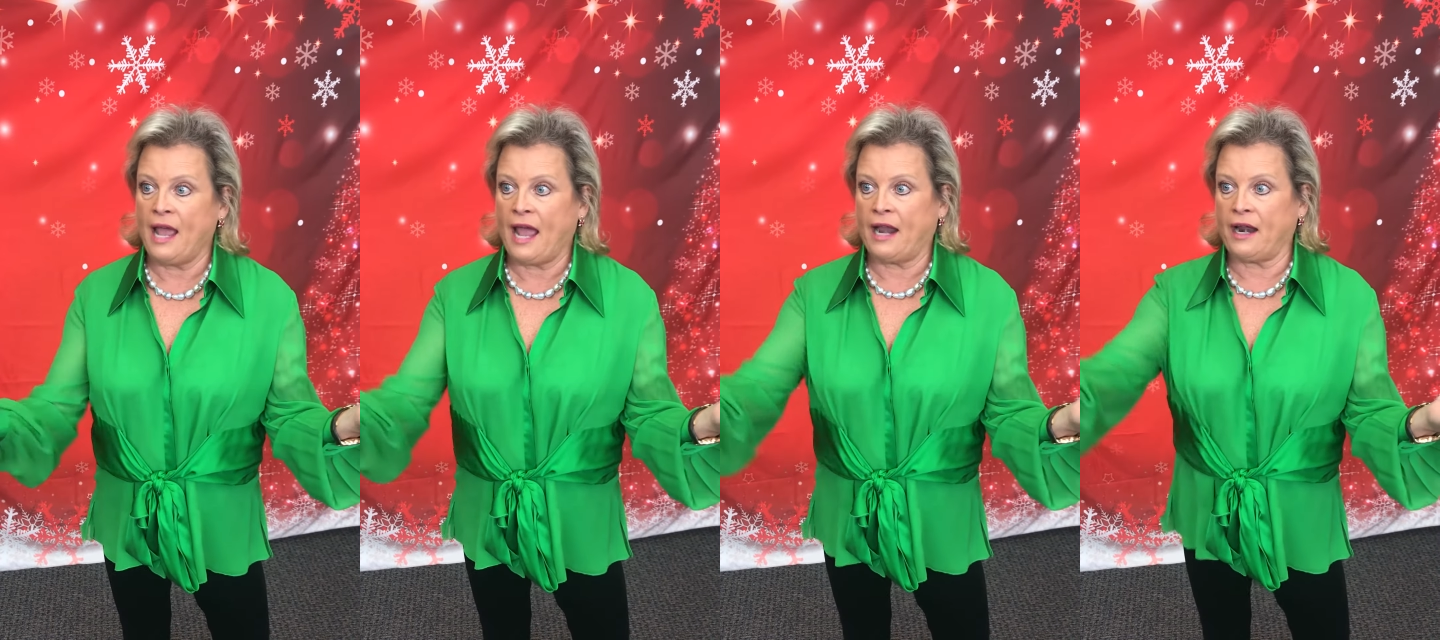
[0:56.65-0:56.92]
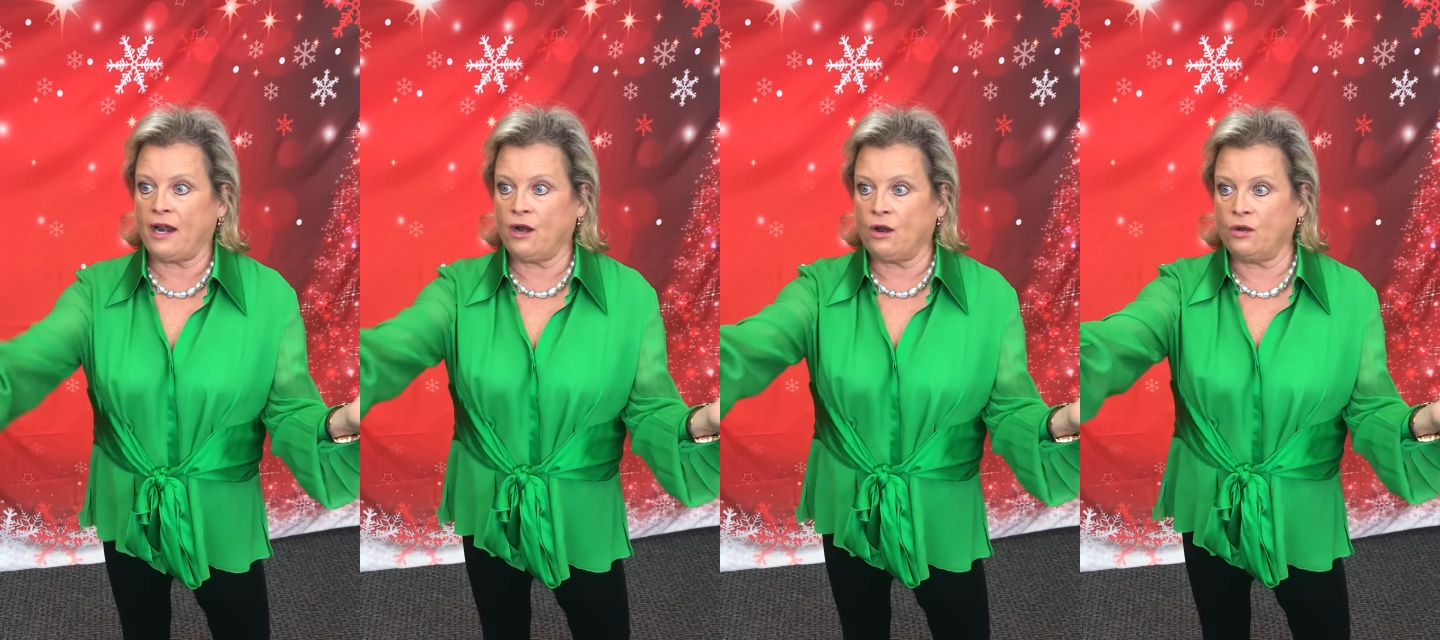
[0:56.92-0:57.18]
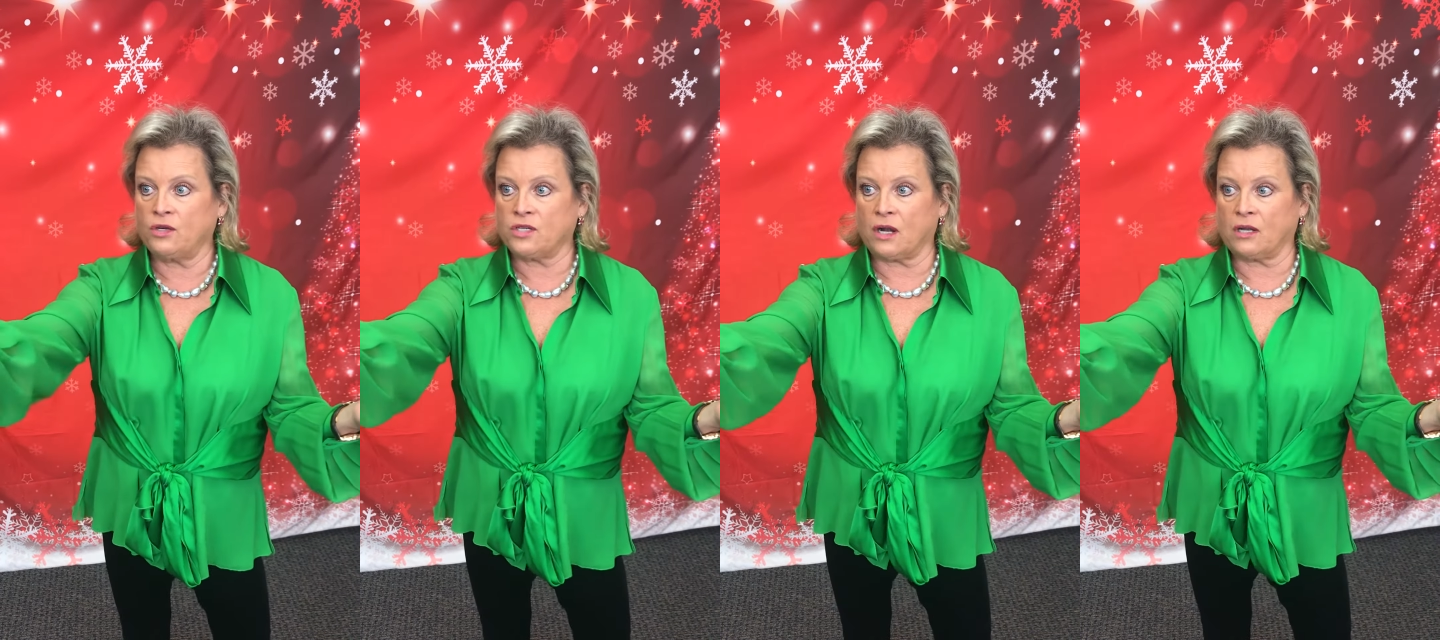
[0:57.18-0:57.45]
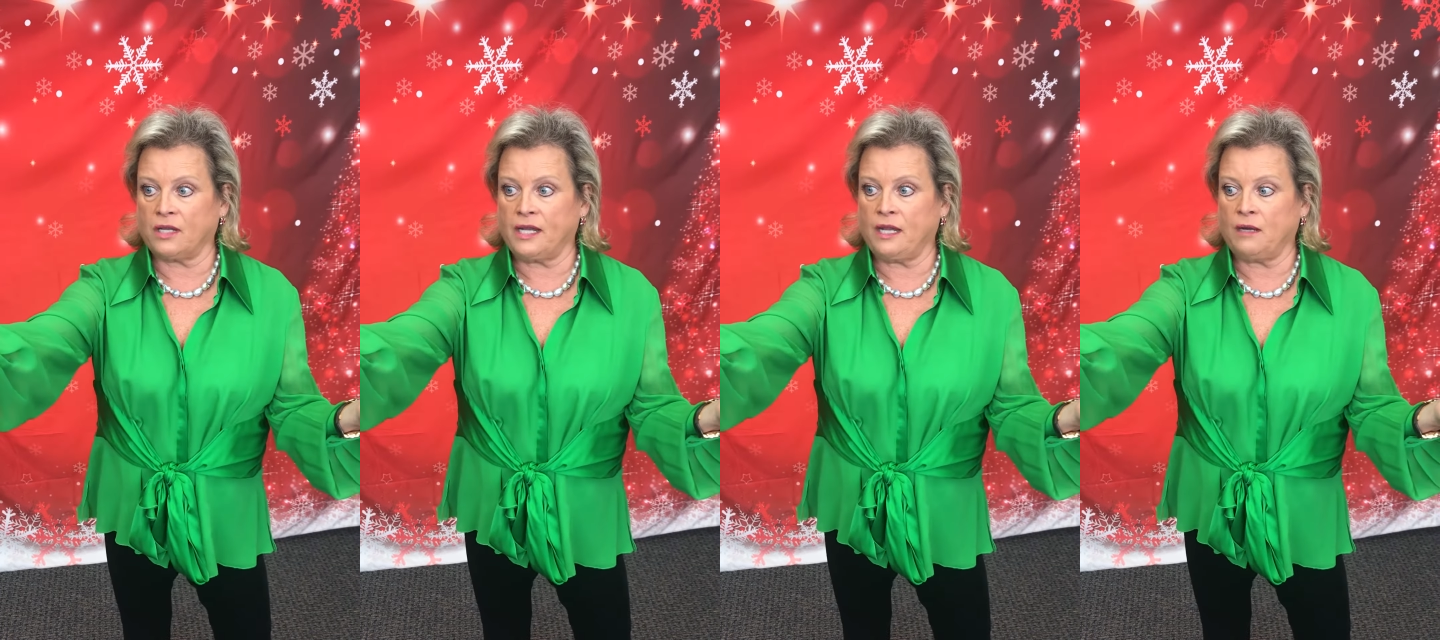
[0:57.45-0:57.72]
And I know
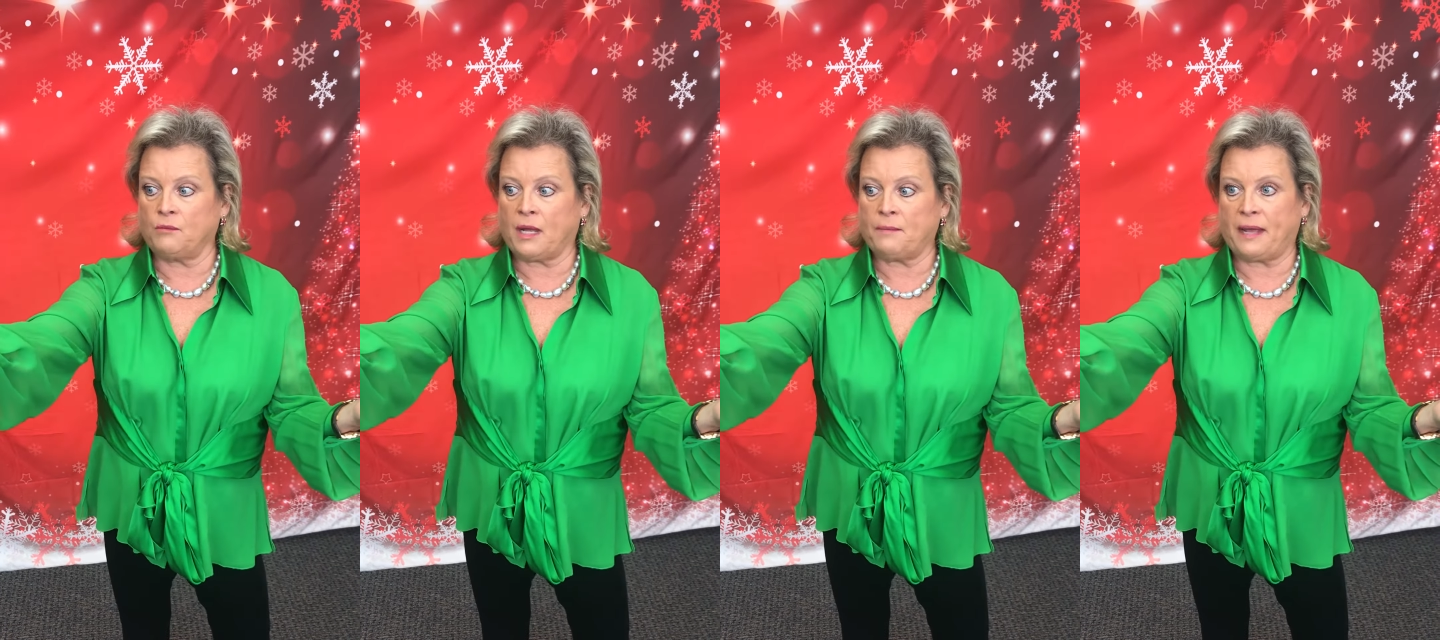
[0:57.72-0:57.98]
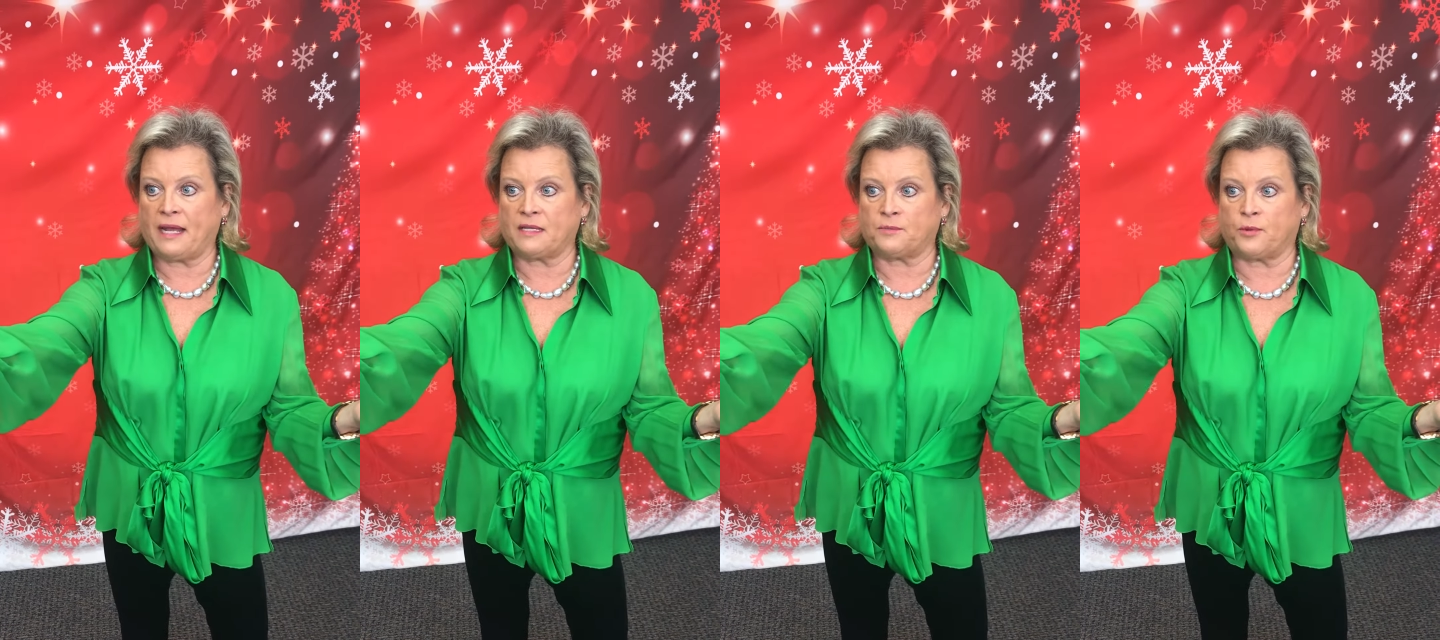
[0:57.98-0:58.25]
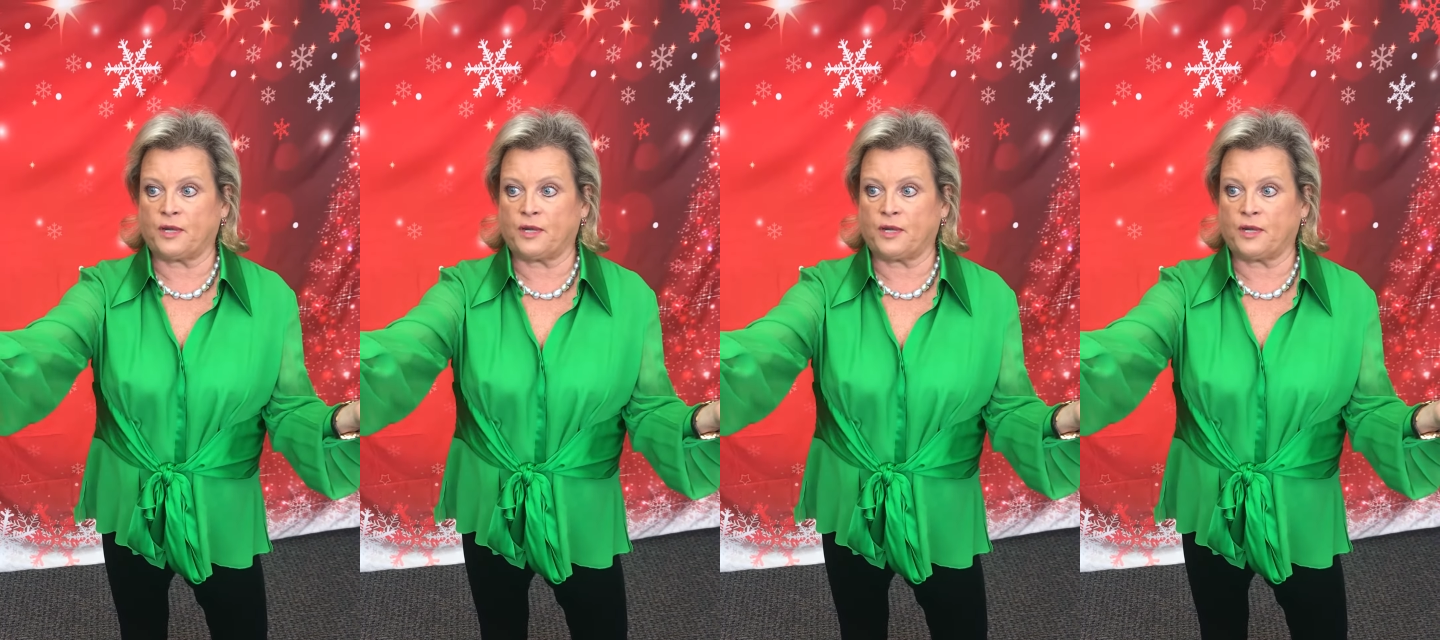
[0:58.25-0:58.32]
Darlene, my past